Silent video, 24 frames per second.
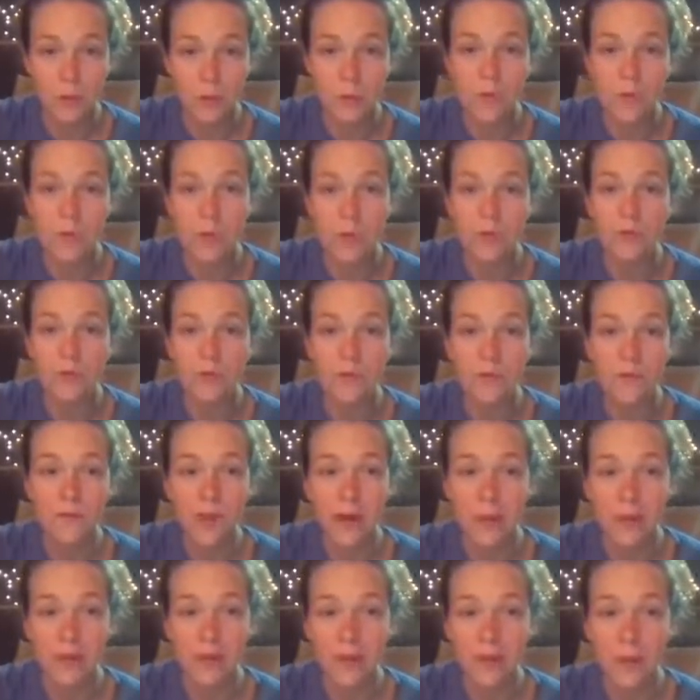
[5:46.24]
poop. So if you
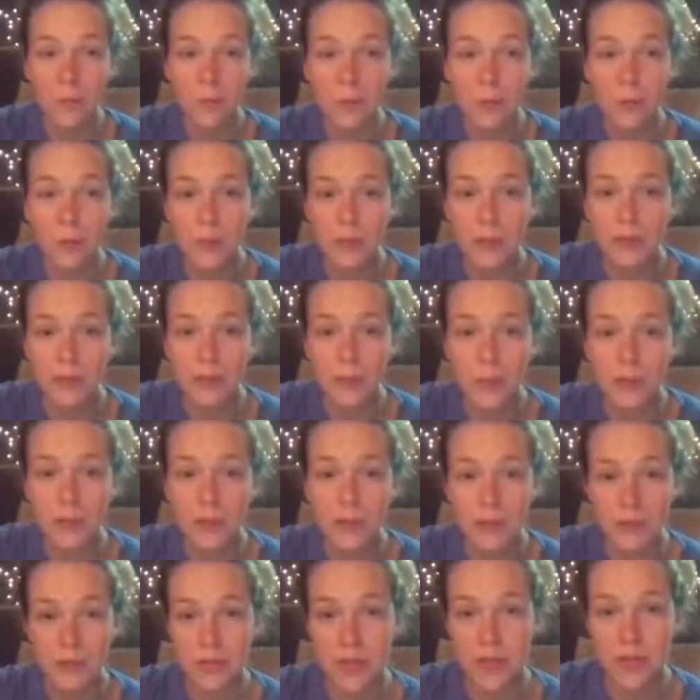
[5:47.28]
find that you're pooping too
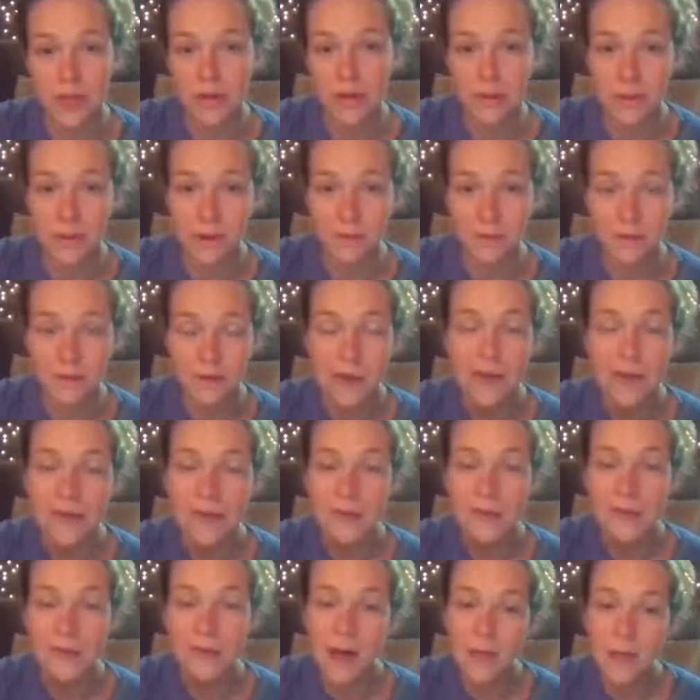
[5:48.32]
much or not enough,
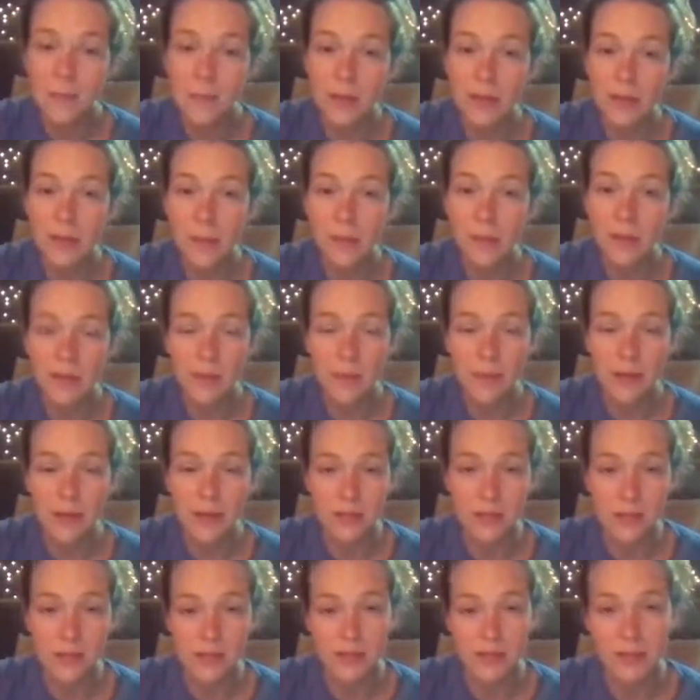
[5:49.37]
tell me and we can
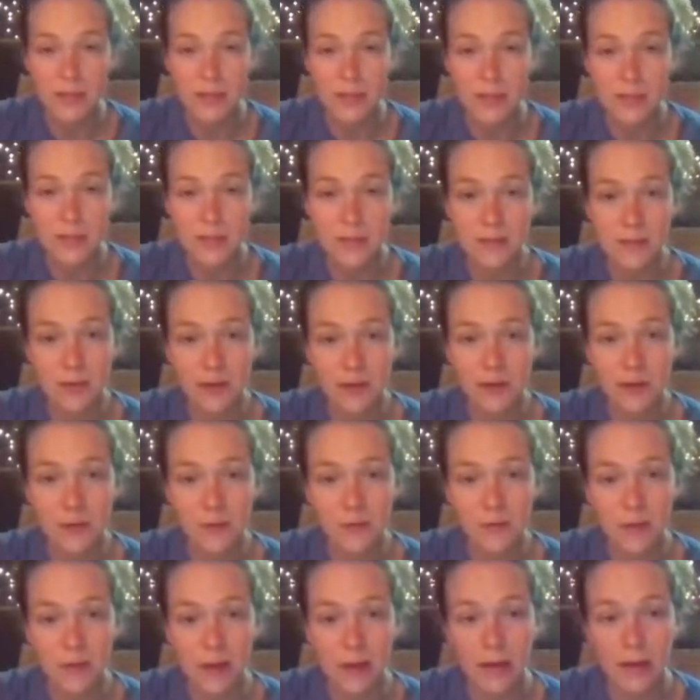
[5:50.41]
make adjustments
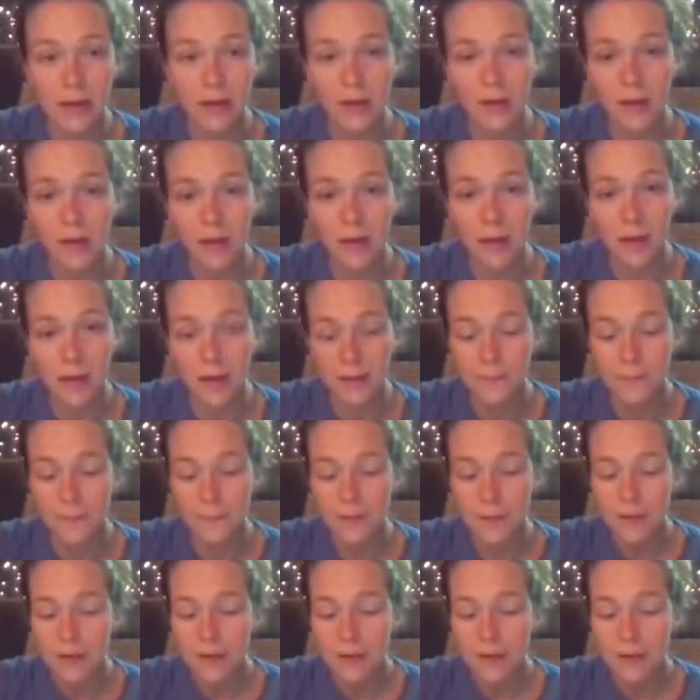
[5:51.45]
there, right? Okay?